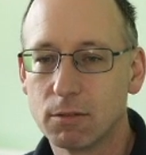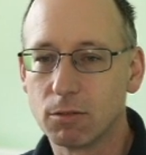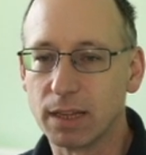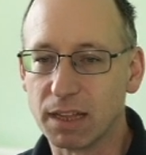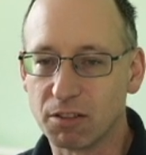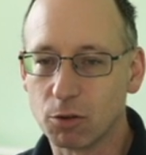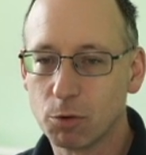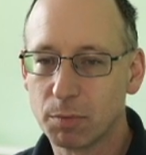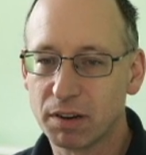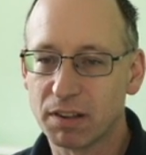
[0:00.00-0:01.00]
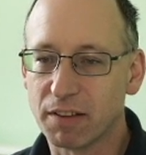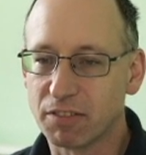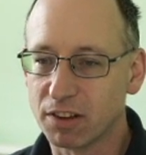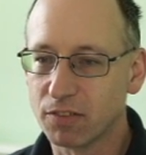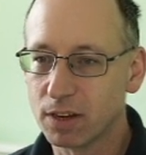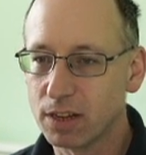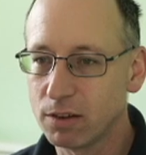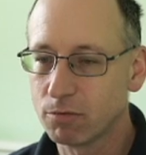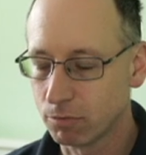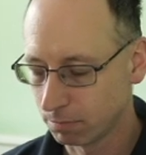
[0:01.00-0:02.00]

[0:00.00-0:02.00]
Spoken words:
Right, yes, we've got -f. So if I